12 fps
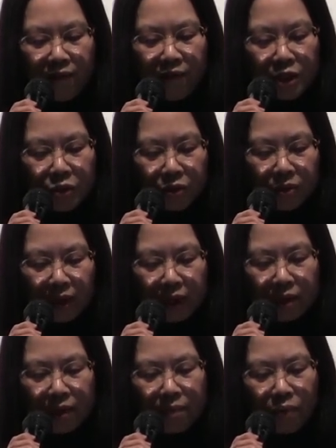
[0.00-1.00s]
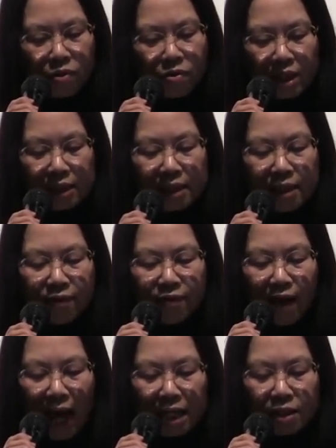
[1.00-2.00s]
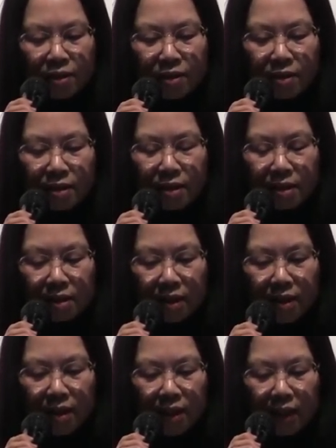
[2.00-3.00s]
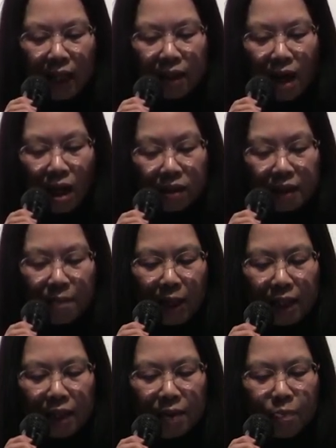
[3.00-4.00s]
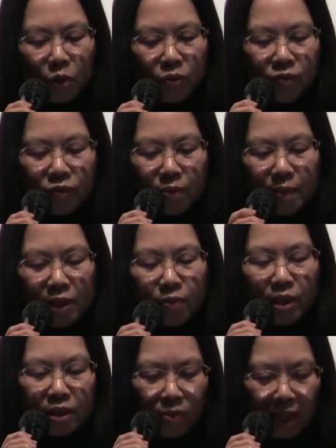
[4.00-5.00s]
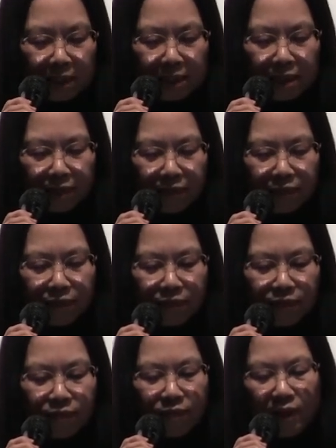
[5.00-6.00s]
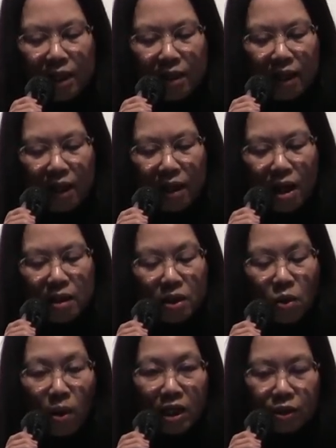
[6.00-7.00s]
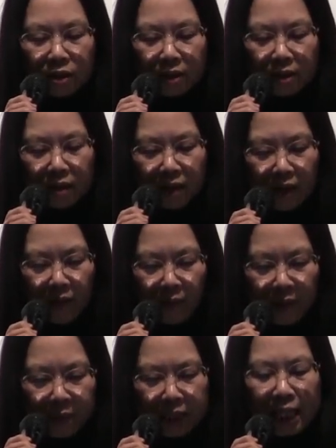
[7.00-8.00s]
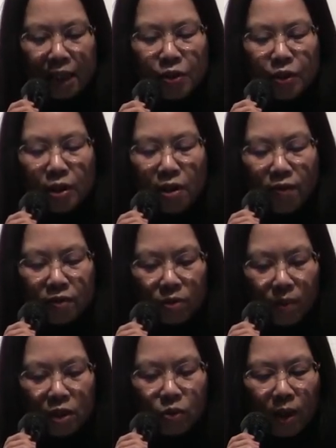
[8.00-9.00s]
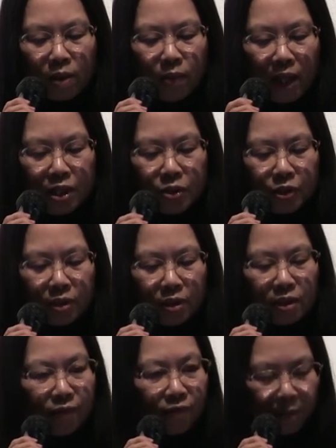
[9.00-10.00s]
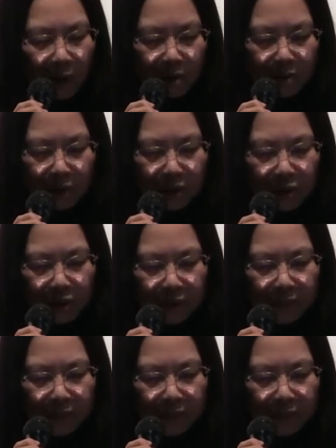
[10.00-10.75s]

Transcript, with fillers: featuring progressive actions can ultimately prove to be regressive in their unquestioned replication of structural relations of power.